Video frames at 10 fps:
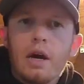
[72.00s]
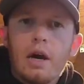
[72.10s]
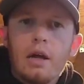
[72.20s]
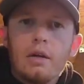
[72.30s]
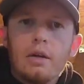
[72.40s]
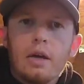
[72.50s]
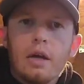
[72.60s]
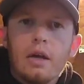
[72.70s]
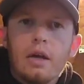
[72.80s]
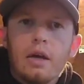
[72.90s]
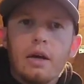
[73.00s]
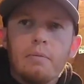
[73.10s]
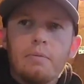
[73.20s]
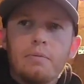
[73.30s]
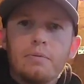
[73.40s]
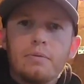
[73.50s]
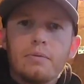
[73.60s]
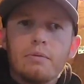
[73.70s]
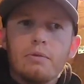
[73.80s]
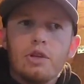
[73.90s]
got, and
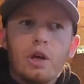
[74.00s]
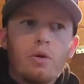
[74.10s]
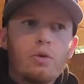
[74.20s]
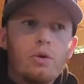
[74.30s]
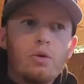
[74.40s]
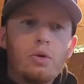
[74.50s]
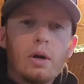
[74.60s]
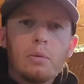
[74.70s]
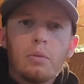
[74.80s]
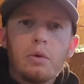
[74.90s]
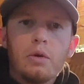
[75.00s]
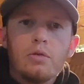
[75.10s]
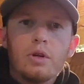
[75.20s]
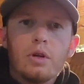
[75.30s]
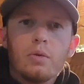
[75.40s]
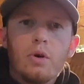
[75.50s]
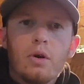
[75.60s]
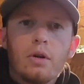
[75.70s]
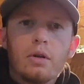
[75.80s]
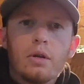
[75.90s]
show you what I'm going to be using on the
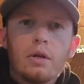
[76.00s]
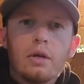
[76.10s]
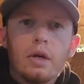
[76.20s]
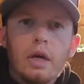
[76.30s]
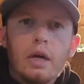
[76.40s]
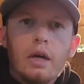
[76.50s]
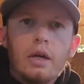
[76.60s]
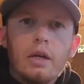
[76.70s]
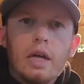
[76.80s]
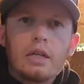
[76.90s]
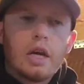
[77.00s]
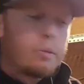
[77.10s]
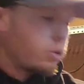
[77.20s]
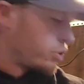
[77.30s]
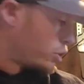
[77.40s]
water the next couple